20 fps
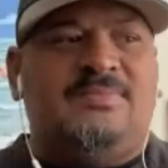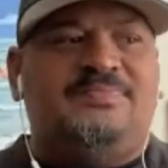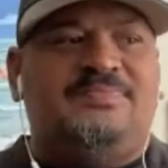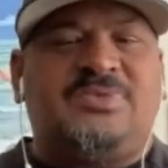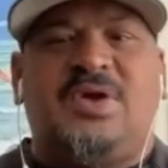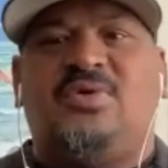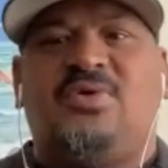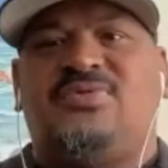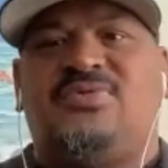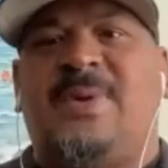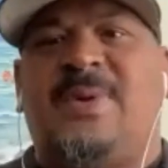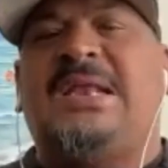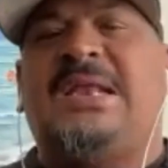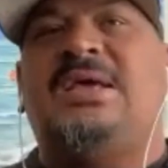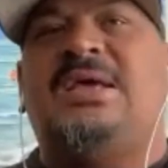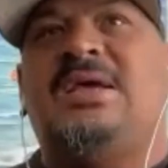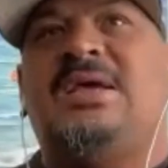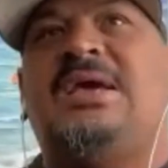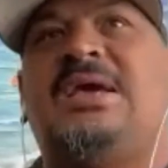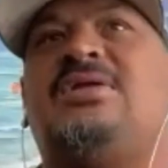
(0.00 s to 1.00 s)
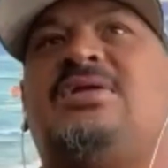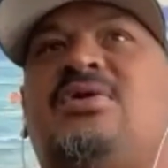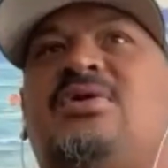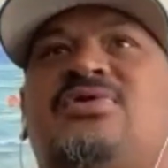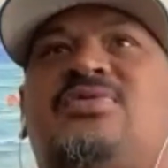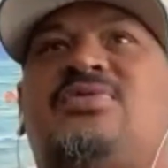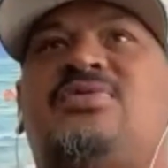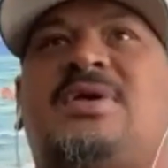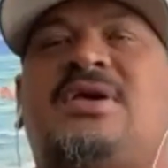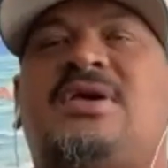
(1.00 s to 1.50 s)
it was mainly
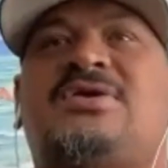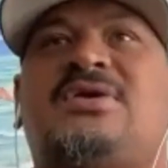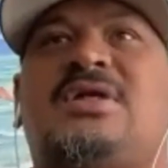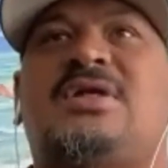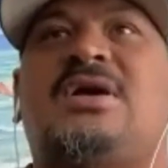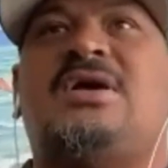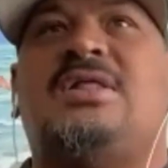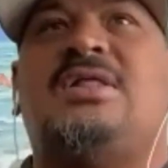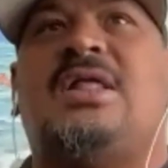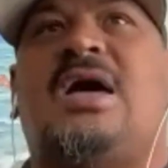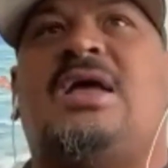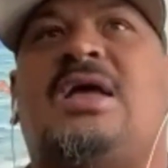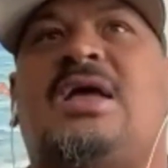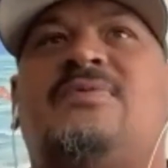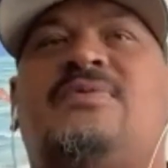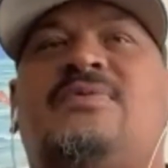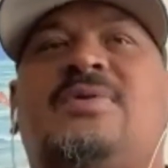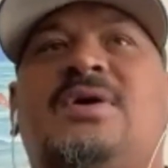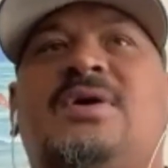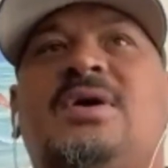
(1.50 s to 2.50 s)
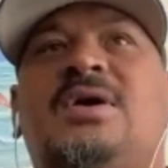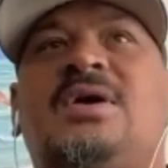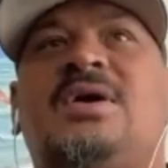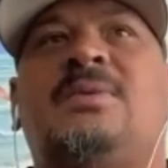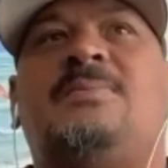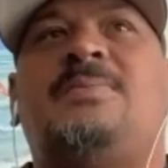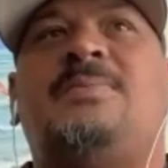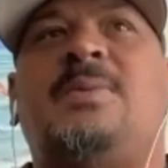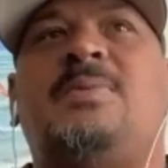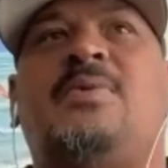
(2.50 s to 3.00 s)
ignorance because a lot of
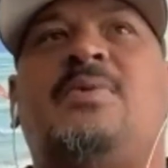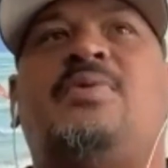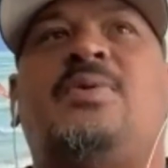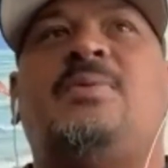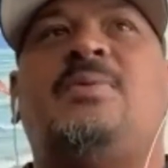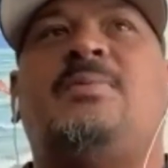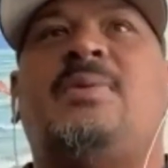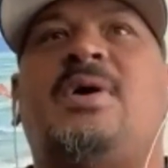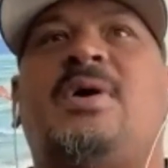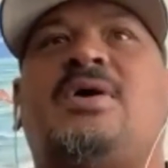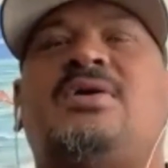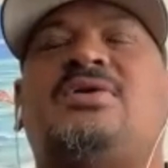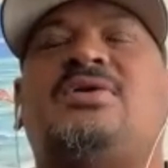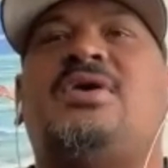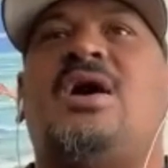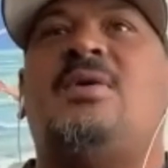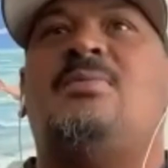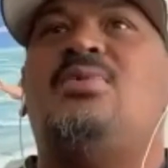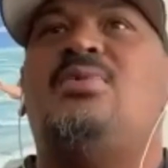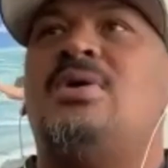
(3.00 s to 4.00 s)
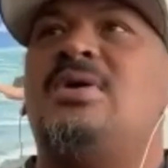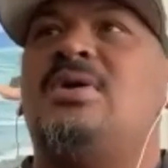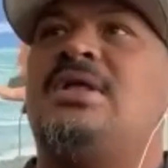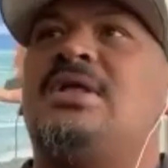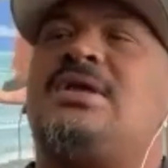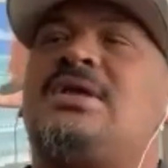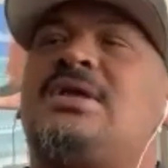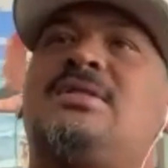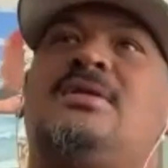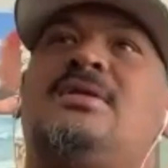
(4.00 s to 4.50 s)
people from American
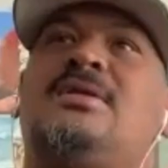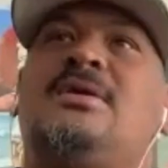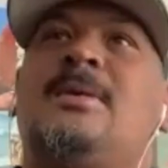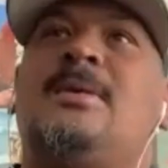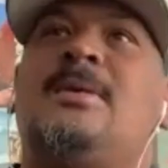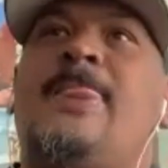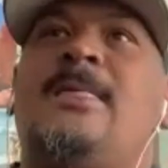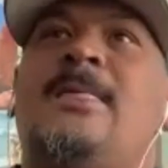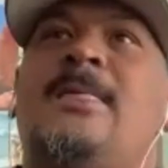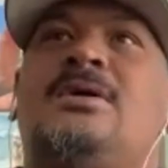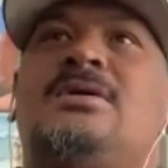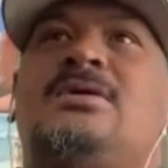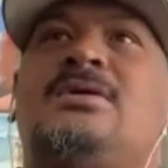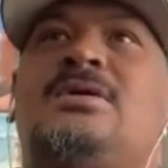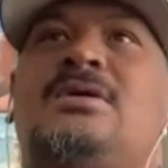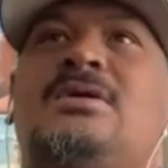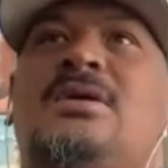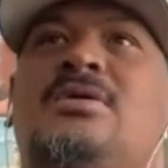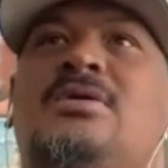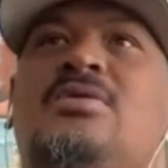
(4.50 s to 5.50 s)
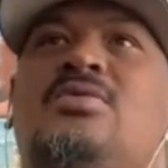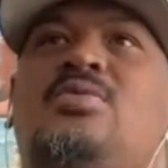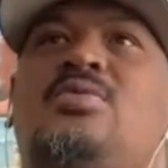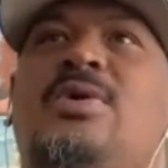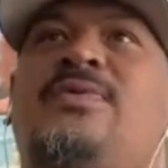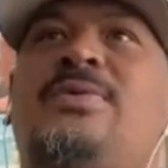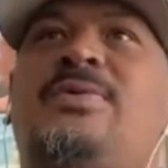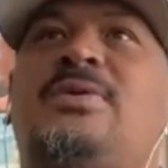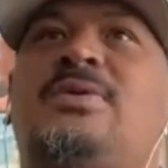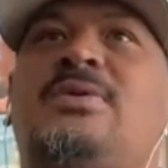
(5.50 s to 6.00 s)
Samoa
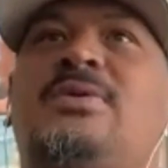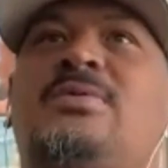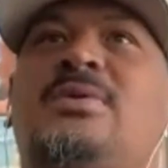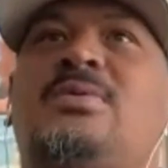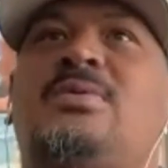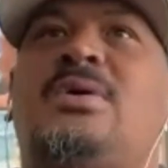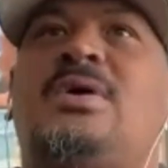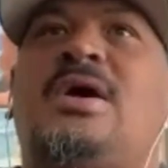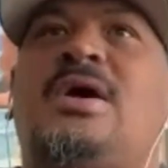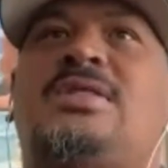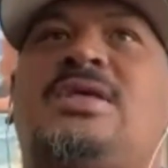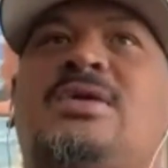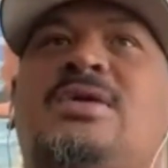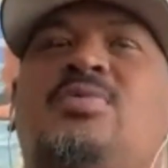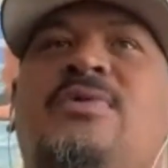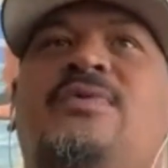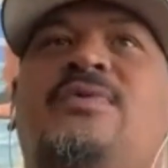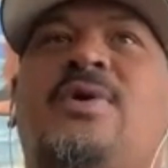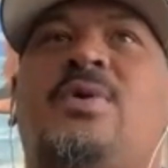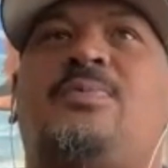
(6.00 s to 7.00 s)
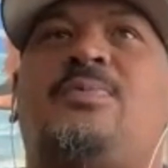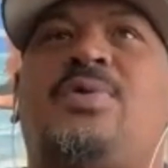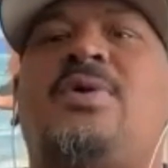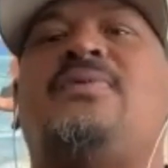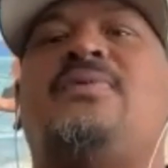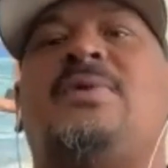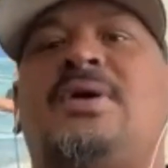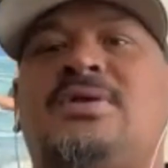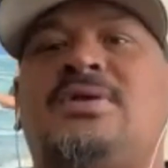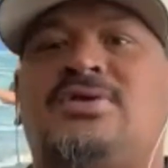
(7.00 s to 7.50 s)
we I think we felt
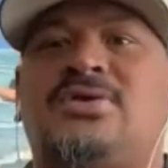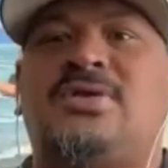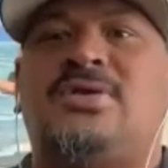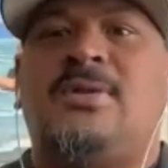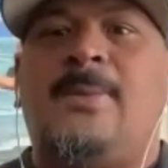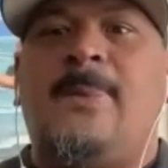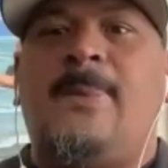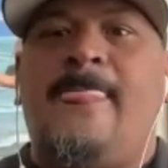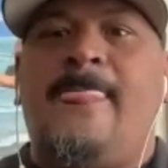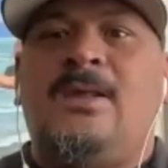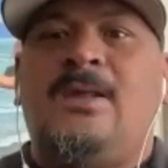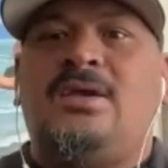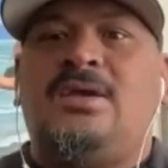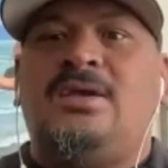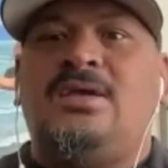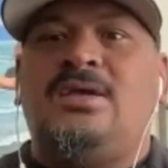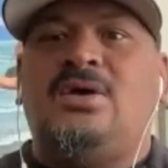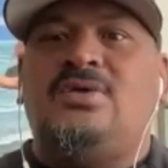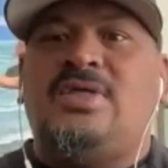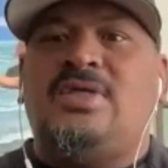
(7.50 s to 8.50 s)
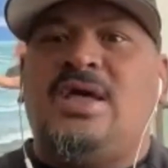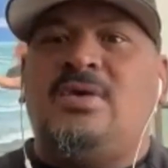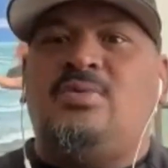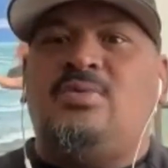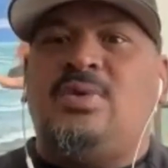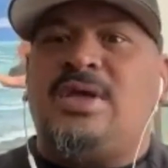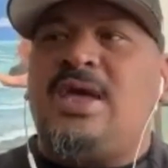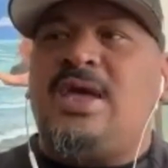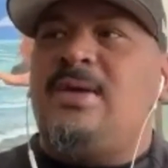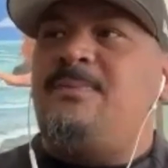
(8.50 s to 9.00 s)
privileged, that
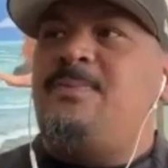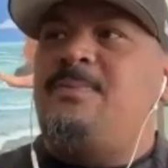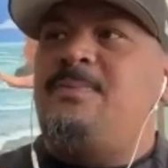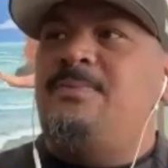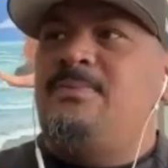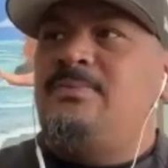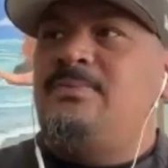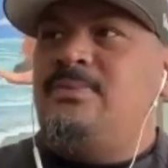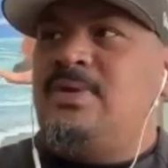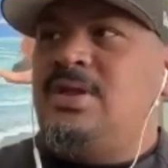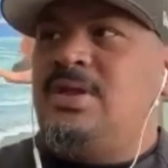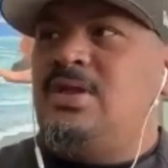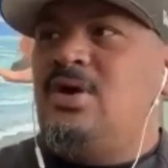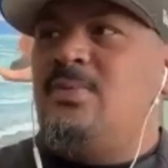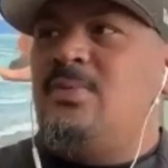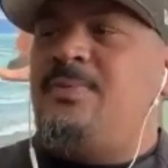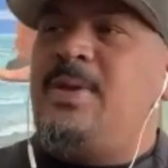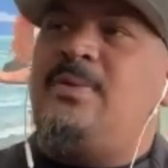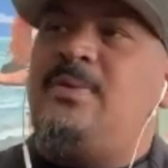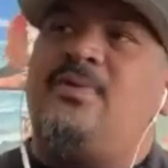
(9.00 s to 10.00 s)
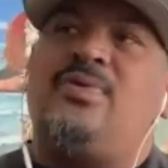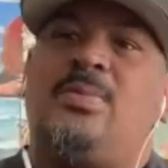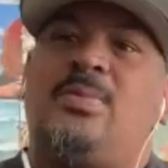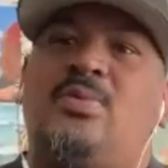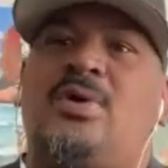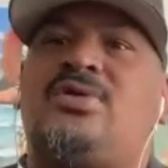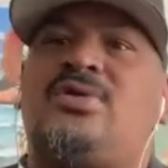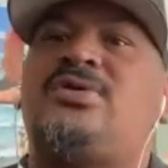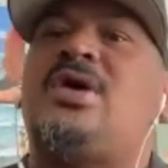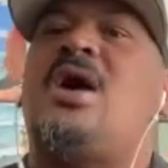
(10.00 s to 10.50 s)
we get, people from
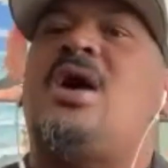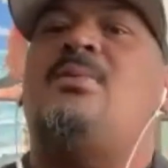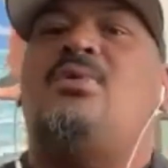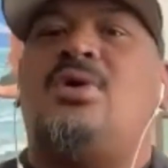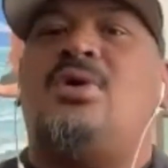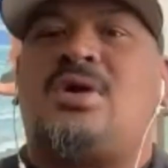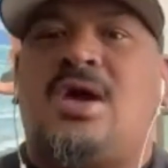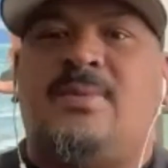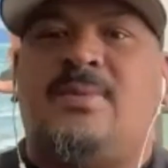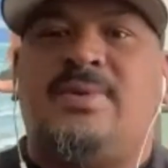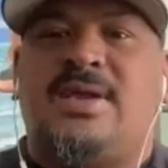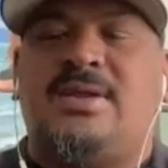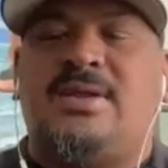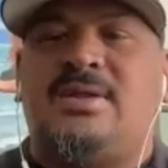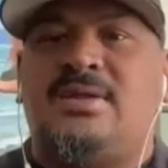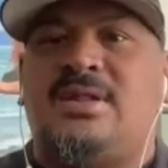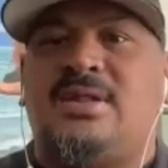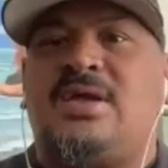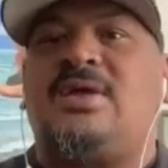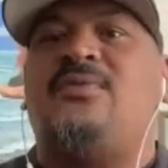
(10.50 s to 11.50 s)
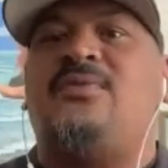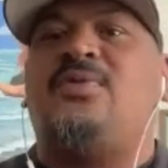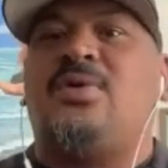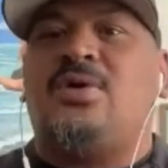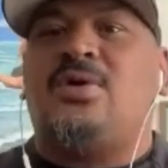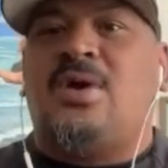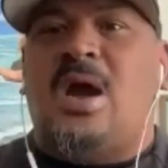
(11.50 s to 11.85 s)
West Samoa come in looking for